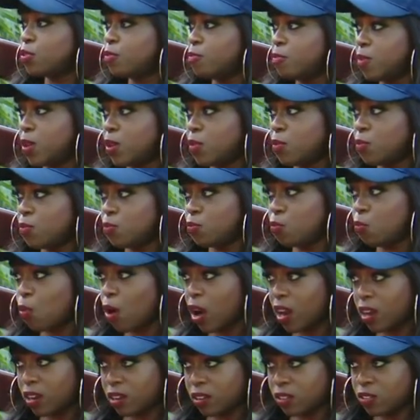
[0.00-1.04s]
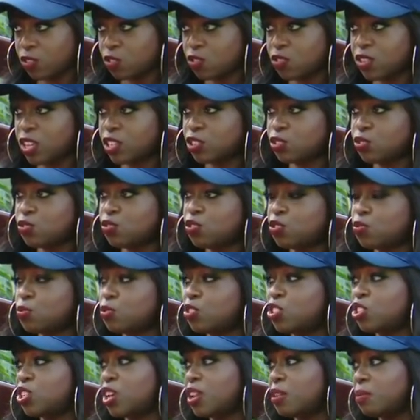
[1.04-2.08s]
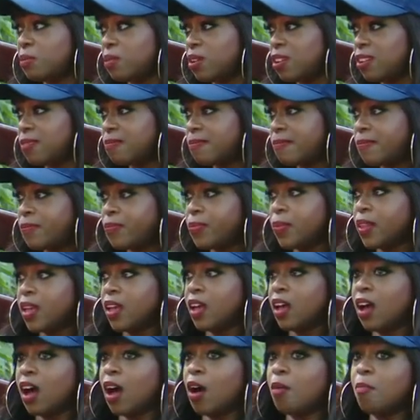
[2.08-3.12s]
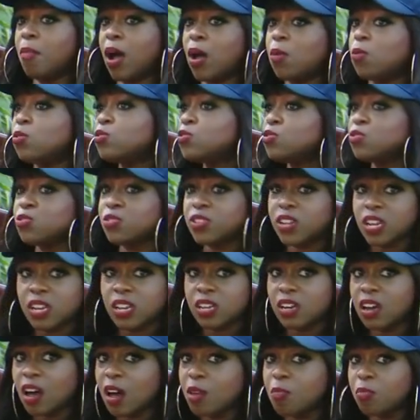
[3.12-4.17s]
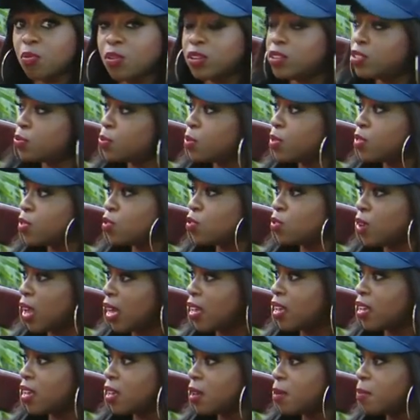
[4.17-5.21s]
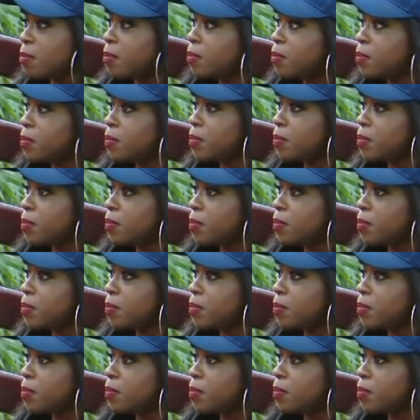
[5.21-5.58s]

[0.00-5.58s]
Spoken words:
with me, one. So that shows it was genuine. I wasn't on any gunpoint to like him.